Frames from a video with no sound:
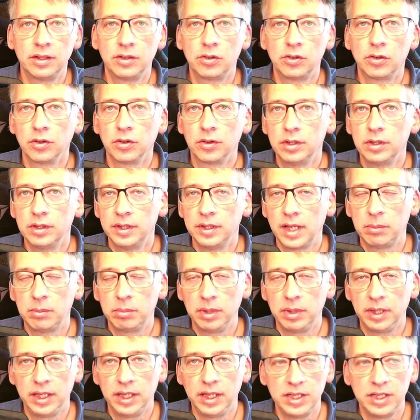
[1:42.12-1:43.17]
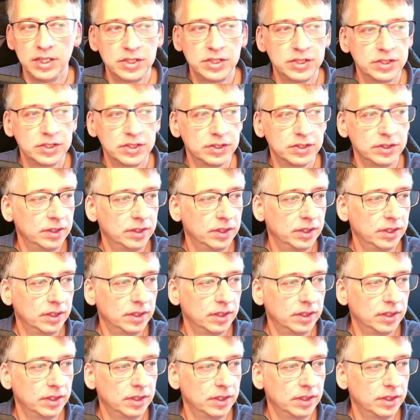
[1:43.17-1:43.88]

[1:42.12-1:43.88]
a Kotlin application